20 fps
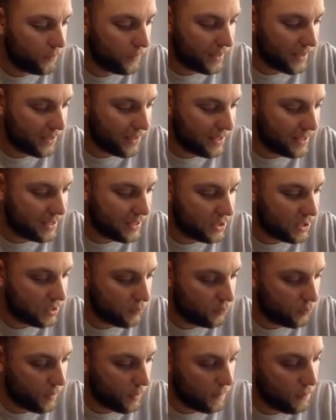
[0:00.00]
now this is
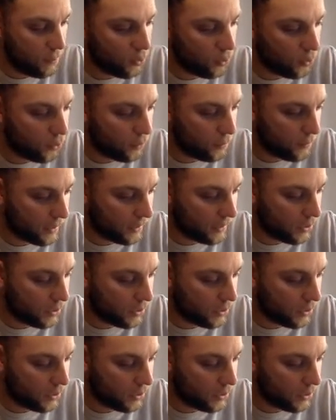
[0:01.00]
the important bit, the